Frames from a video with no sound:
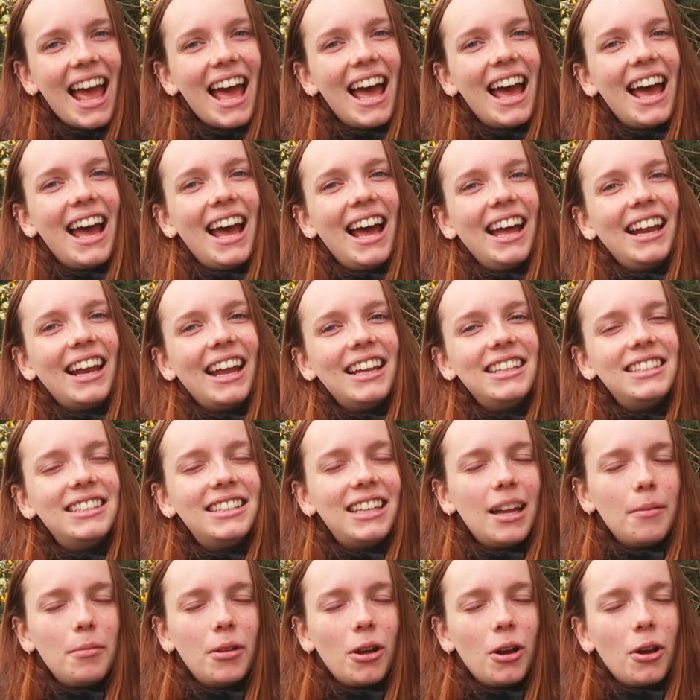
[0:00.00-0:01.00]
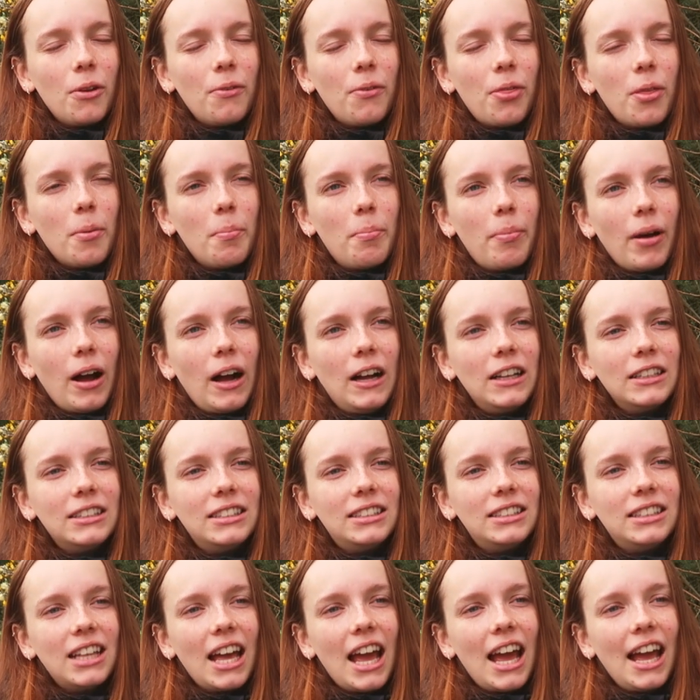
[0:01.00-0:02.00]
And I stepped out of the bus
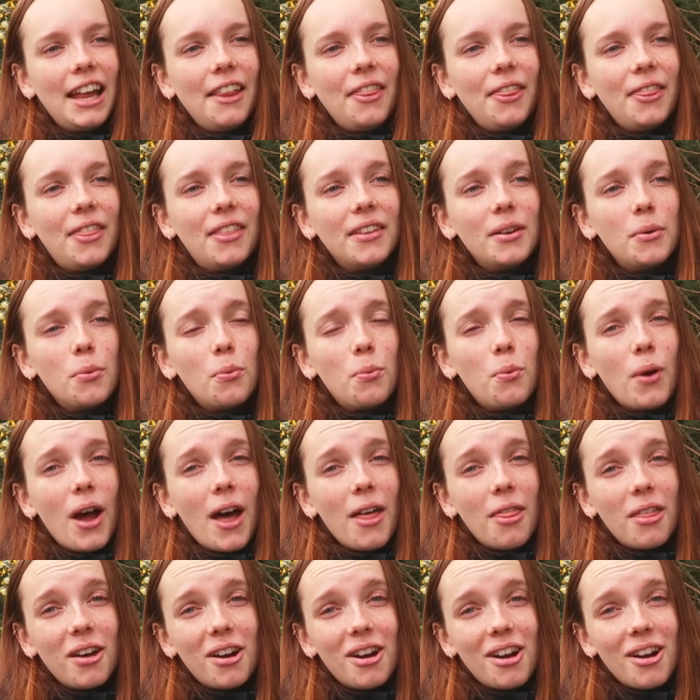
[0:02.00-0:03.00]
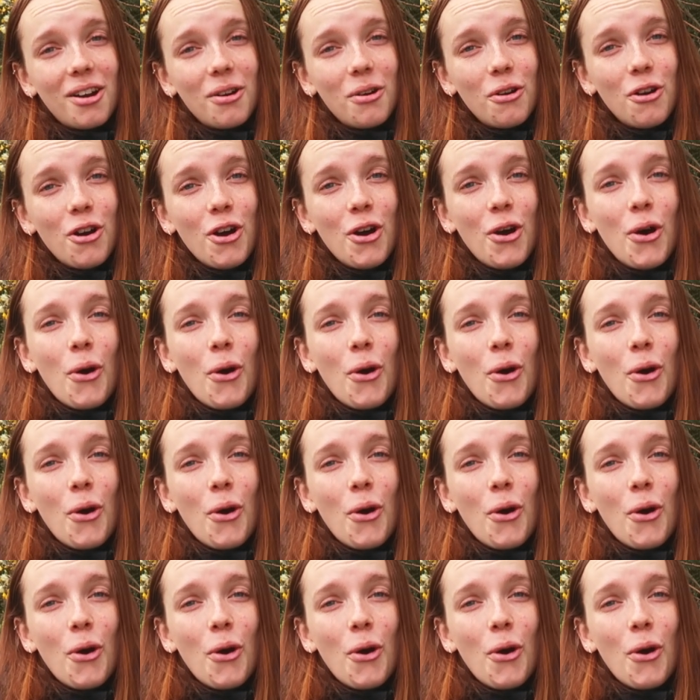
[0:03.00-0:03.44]
and the weather